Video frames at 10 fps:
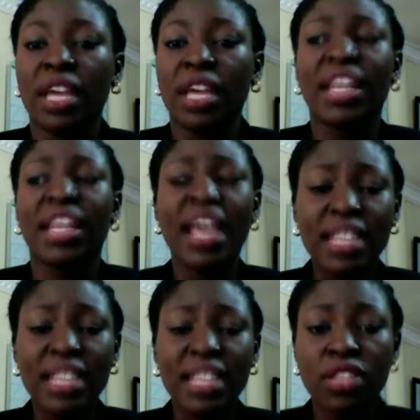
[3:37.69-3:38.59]
The
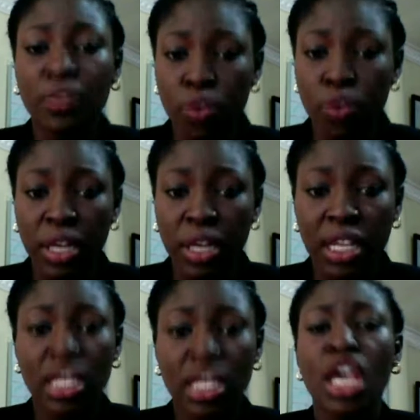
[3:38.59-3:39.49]
essence of doing this
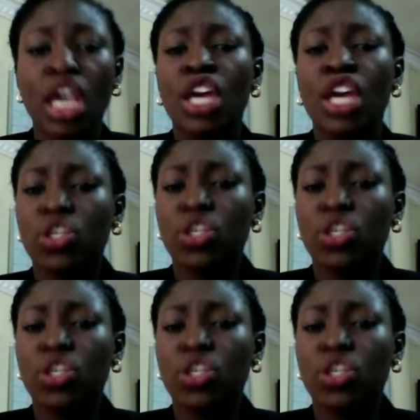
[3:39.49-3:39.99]
is to